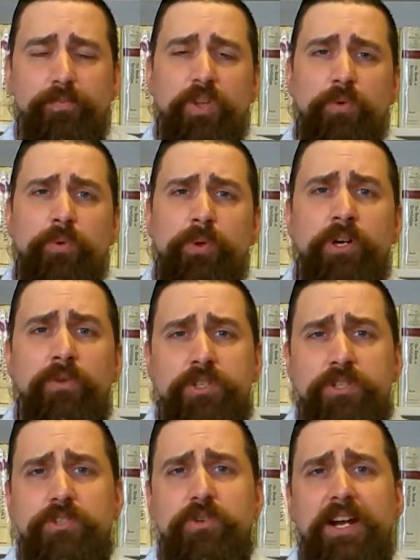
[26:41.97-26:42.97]
when we don't
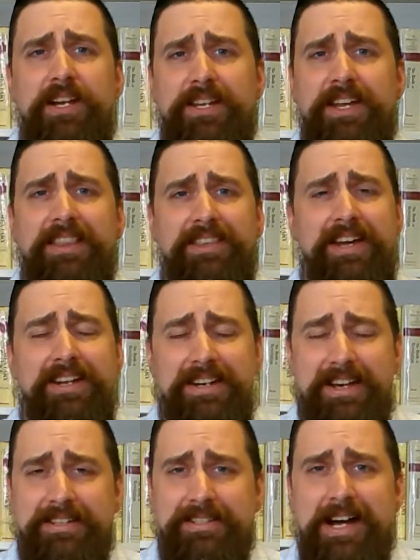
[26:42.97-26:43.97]
just try to get that
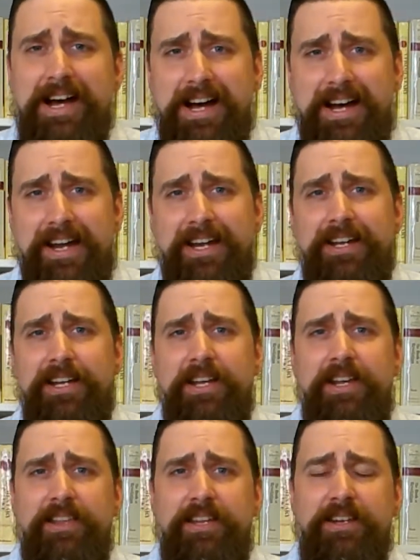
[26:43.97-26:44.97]
next high,
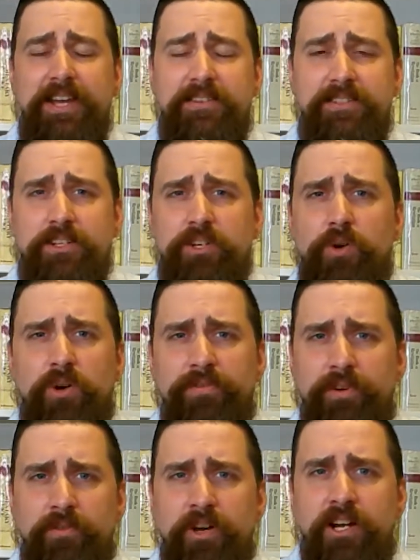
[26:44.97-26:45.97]
that next
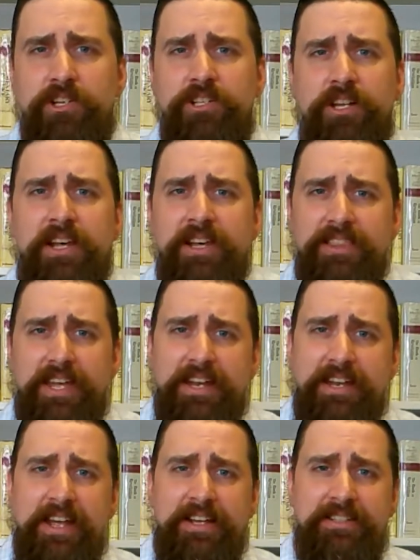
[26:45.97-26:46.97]
endorphin rush,
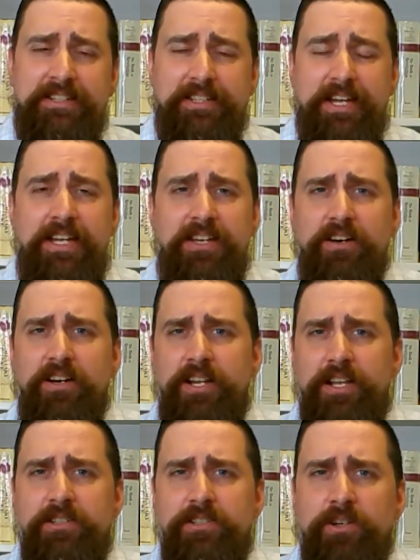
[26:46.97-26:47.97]
that next like on
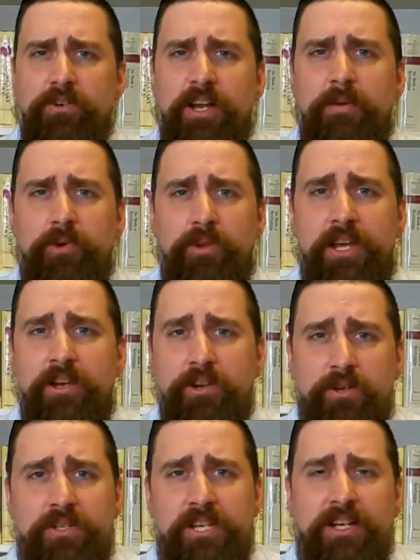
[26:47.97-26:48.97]
Instagram or that
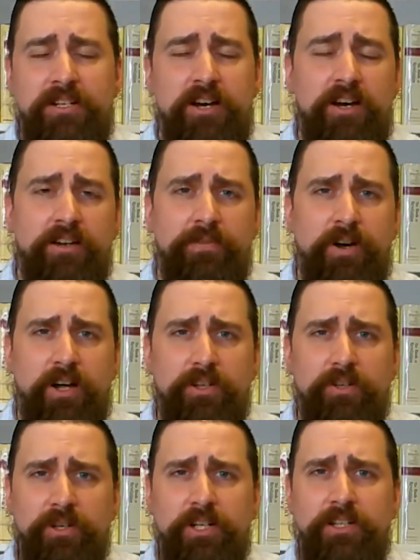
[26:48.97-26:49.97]
new TikTok follower.